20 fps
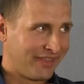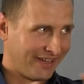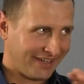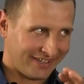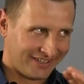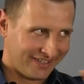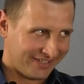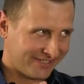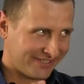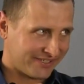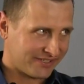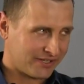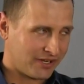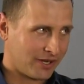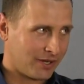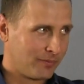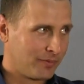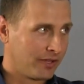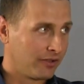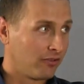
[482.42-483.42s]
thinking this is
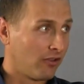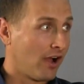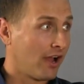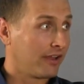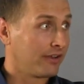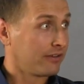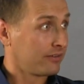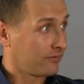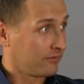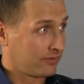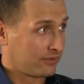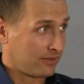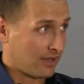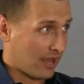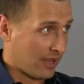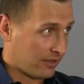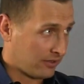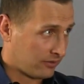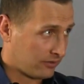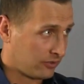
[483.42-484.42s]
going to be a lot.
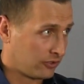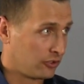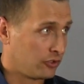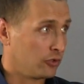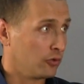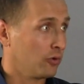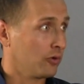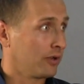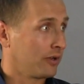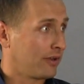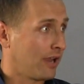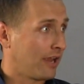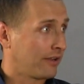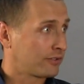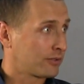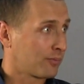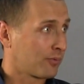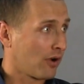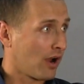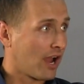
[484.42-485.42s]
You at
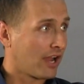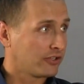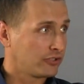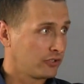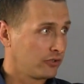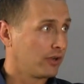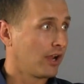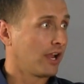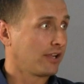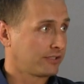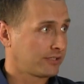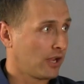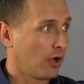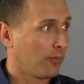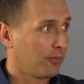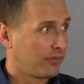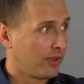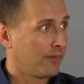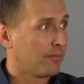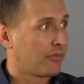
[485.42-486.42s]
Enterprise, you guys
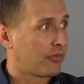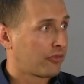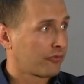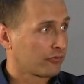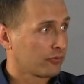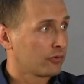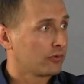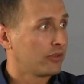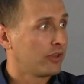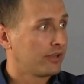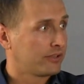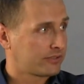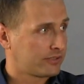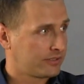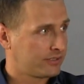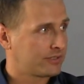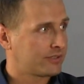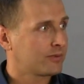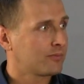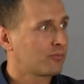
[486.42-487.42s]
help them through yep,
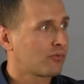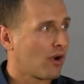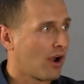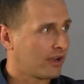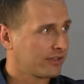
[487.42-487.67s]
this we